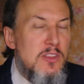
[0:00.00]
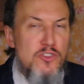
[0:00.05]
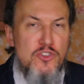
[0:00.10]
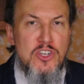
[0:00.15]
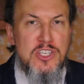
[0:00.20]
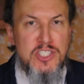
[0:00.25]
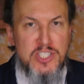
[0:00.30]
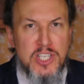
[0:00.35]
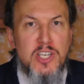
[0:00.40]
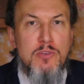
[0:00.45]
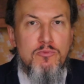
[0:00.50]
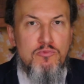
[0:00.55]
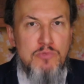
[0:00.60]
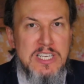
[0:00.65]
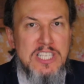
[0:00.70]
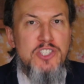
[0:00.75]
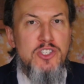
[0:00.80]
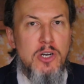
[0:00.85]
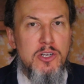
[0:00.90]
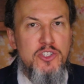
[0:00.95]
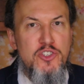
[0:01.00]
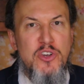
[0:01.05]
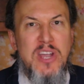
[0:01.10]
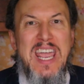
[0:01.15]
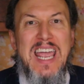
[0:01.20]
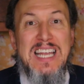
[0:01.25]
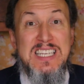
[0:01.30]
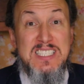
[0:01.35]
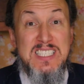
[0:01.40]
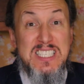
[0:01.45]
Just to reach out your
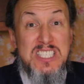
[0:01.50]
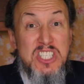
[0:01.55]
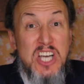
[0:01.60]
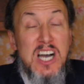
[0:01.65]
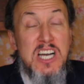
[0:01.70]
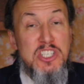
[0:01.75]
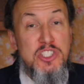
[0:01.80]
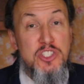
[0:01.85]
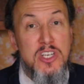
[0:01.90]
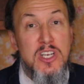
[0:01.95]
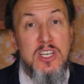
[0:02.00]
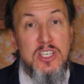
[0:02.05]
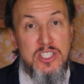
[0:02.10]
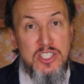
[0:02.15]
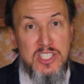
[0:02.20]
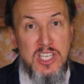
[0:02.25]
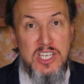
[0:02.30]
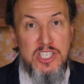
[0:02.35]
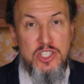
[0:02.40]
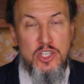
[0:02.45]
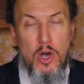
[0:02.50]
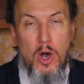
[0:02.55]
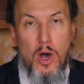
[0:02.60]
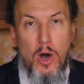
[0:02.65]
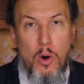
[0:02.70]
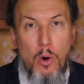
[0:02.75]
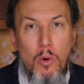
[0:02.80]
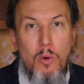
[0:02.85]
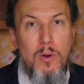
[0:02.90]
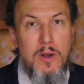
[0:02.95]
hands and touch such a
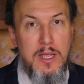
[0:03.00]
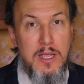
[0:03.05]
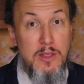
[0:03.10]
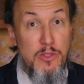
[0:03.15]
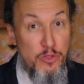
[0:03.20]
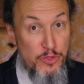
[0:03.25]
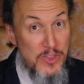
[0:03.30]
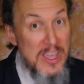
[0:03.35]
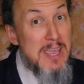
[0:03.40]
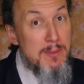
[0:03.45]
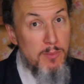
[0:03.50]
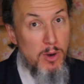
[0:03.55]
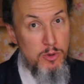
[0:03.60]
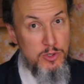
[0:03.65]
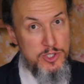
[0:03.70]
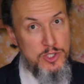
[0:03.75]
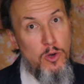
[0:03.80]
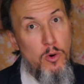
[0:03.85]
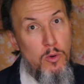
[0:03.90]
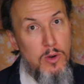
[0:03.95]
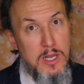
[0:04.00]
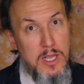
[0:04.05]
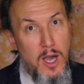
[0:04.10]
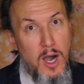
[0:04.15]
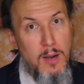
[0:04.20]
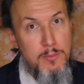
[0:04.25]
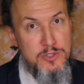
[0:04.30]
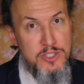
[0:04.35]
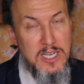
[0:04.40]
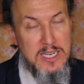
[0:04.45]
holy, the most holy
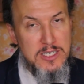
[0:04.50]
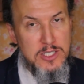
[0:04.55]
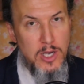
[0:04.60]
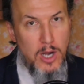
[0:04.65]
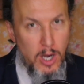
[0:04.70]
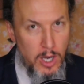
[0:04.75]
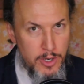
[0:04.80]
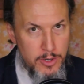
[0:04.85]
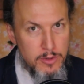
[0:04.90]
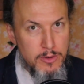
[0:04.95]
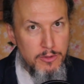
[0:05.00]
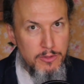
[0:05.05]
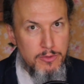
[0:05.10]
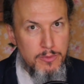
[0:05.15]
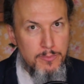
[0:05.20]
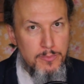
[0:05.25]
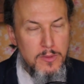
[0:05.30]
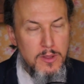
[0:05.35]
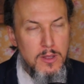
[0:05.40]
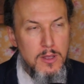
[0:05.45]
object on earth.